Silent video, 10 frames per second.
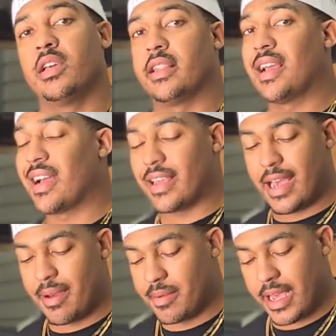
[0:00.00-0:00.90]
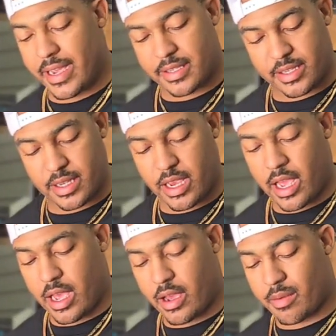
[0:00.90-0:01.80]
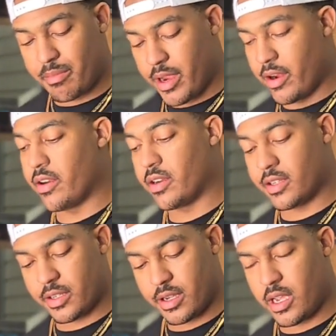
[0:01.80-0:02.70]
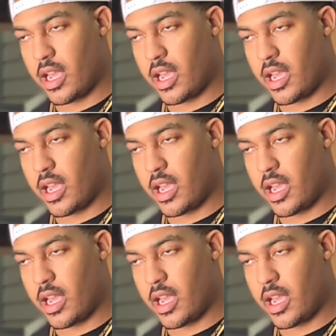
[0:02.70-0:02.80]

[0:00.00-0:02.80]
They got cab lights, mirrors,